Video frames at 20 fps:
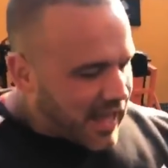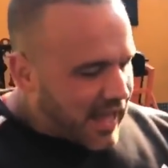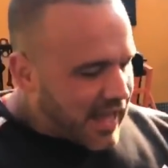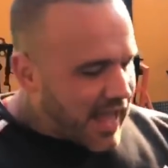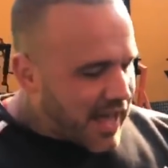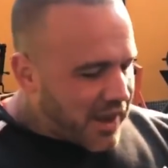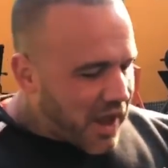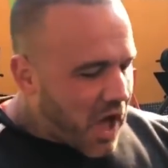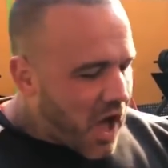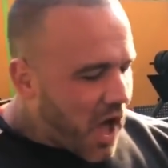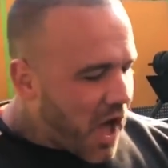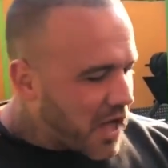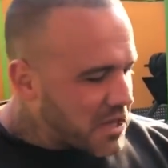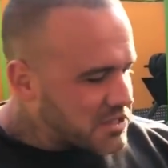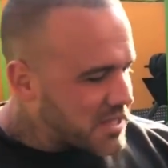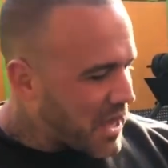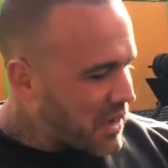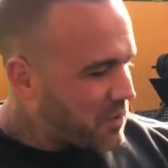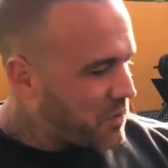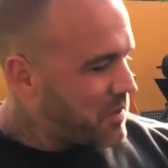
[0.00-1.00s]
he had a heart
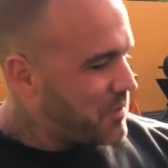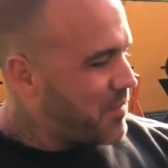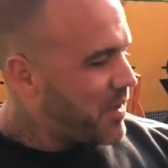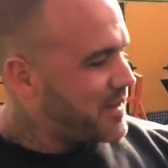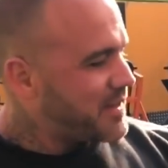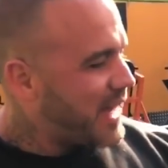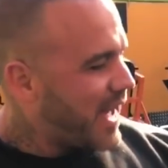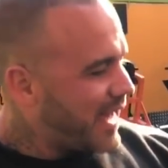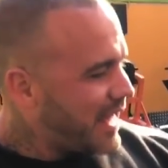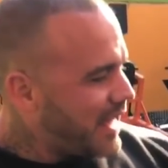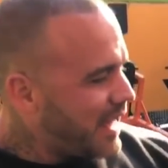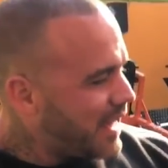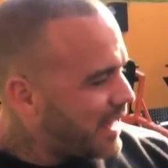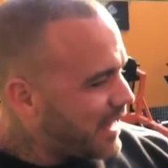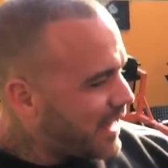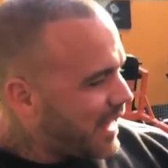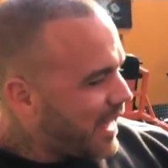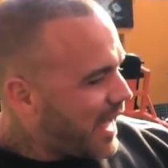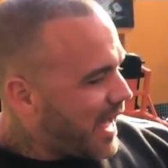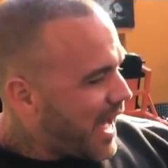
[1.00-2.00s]
attack on the Monday,
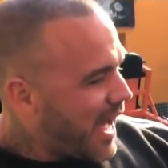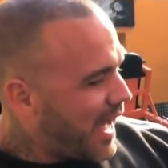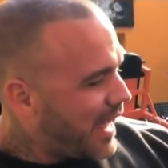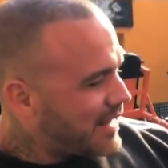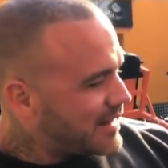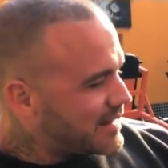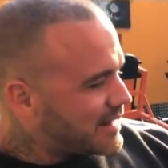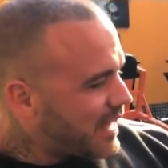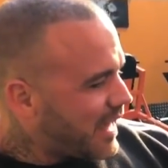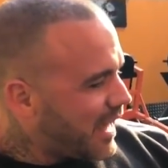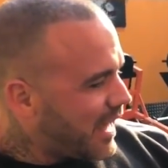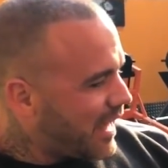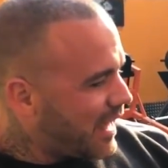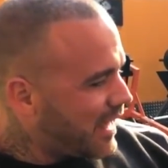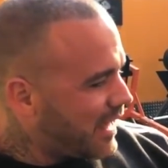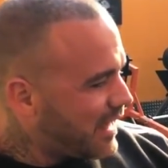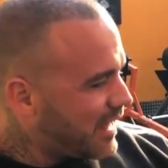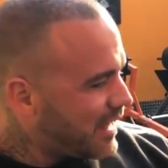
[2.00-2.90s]
and uh,